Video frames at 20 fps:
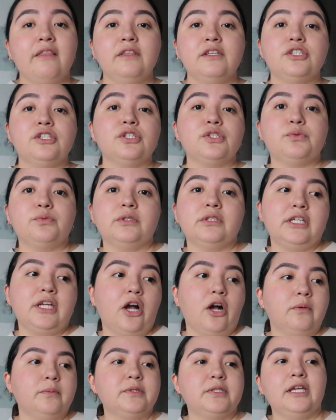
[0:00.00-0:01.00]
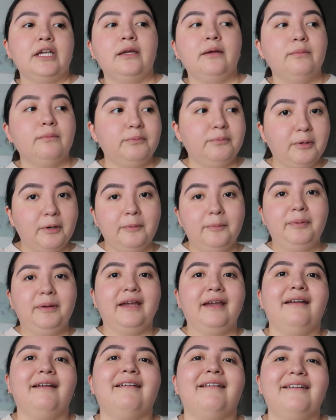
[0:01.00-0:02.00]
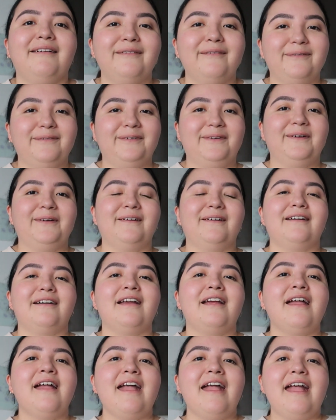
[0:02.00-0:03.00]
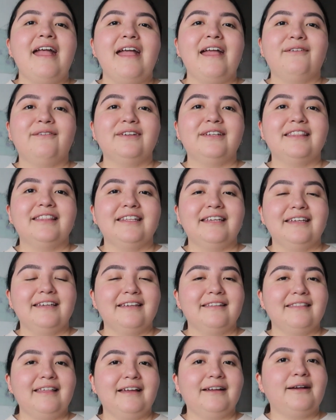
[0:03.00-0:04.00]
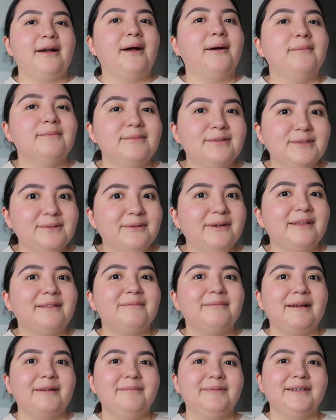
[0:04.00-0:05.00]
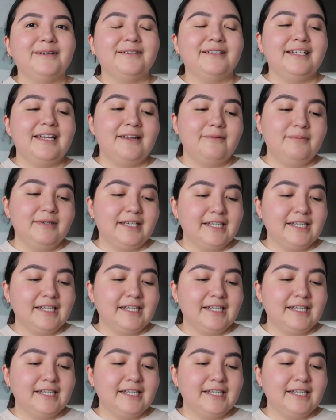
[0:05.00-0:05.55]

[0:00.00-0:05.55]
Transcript: This just really helps him prepare for everything that comes with my period,